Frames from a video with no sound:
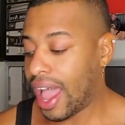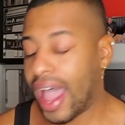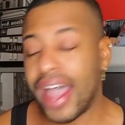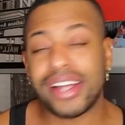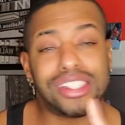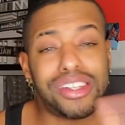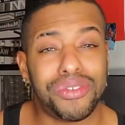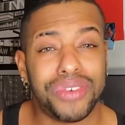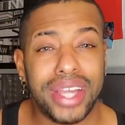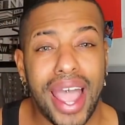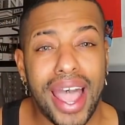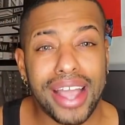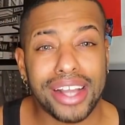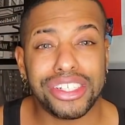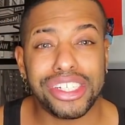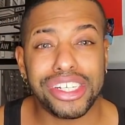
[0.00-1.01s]
As a
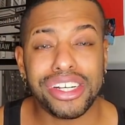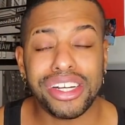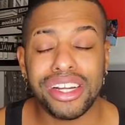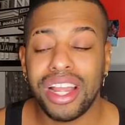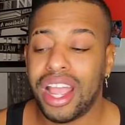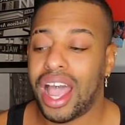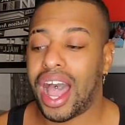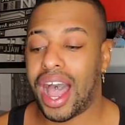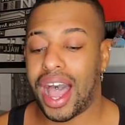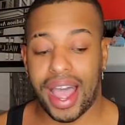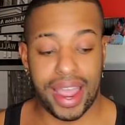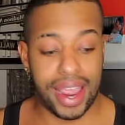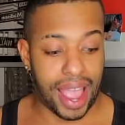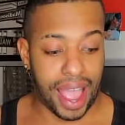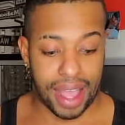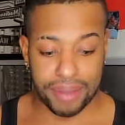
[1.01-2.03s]
reactor,
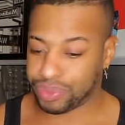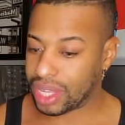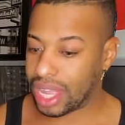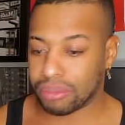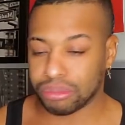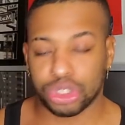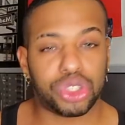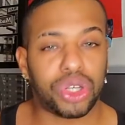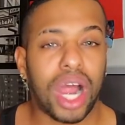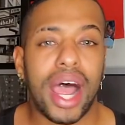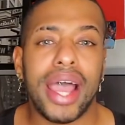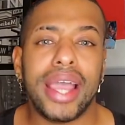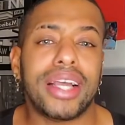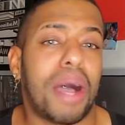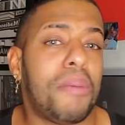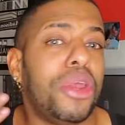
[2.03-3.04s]
I I'm
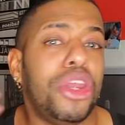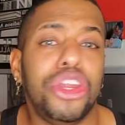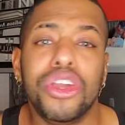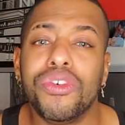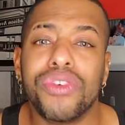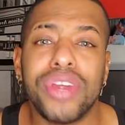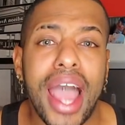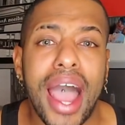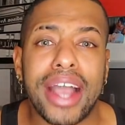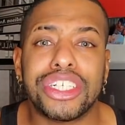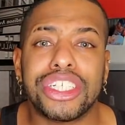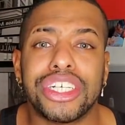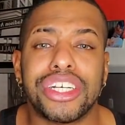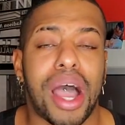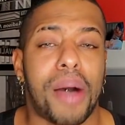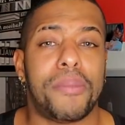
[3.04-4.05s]
trying, I'm a new
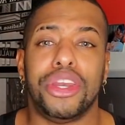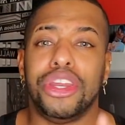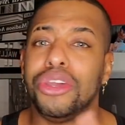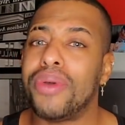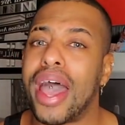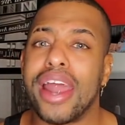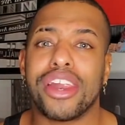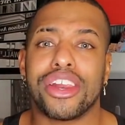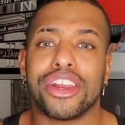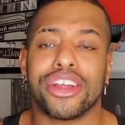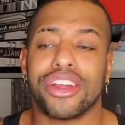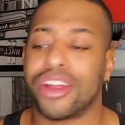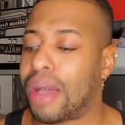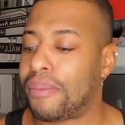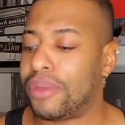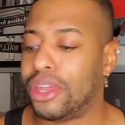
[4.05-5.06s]
reactor, I'm a new
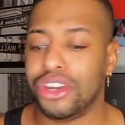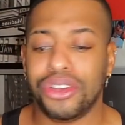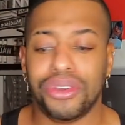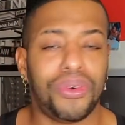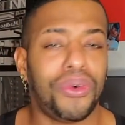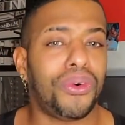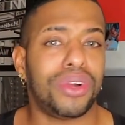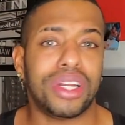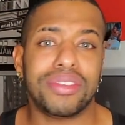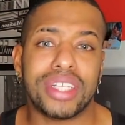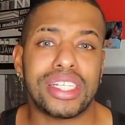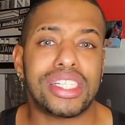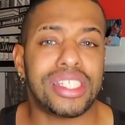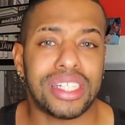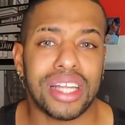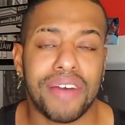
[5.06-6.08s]
editor, I'm a new all of
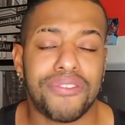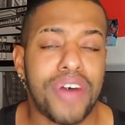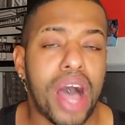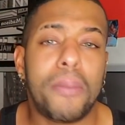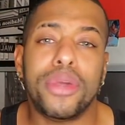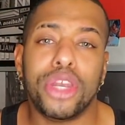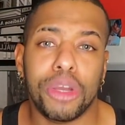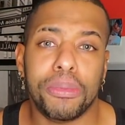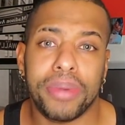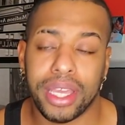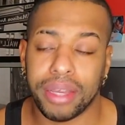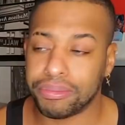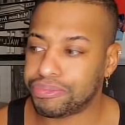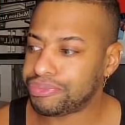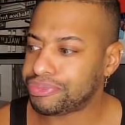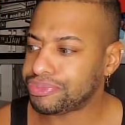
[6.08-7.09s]
this stuff, I'm a newbie.